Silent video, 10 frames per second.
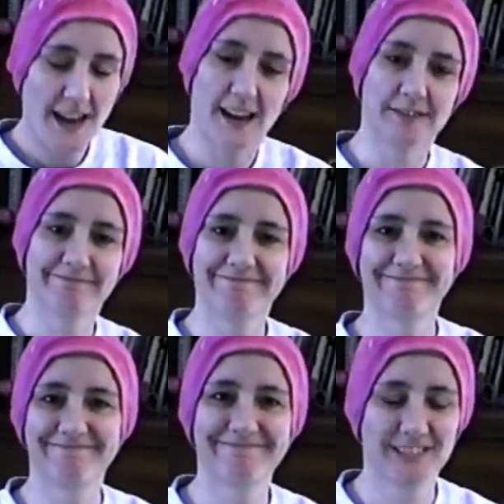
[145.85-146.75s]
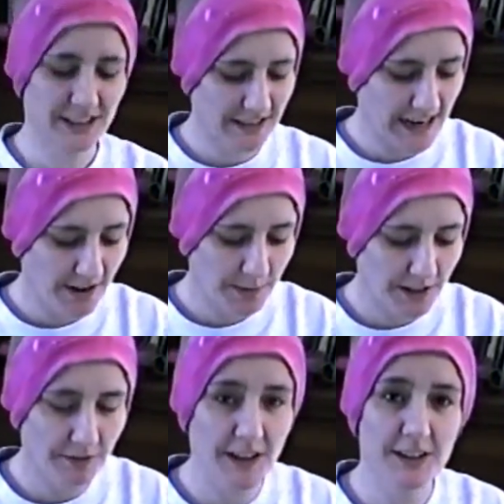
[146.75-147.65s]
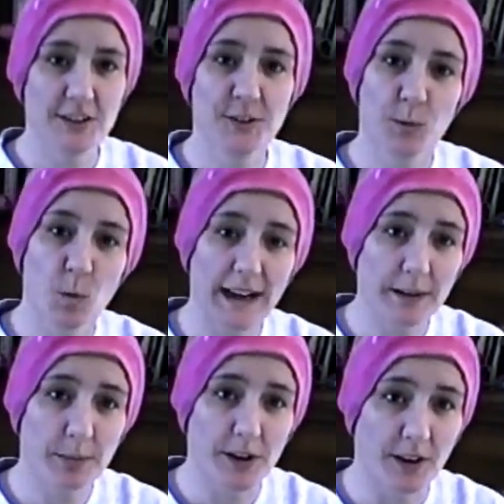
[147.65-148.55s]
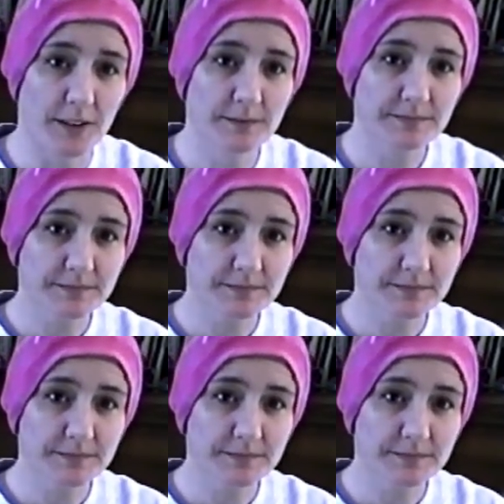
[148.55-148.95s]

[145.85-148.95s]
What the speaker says: Okay, so now I'm getting ready to do the white part.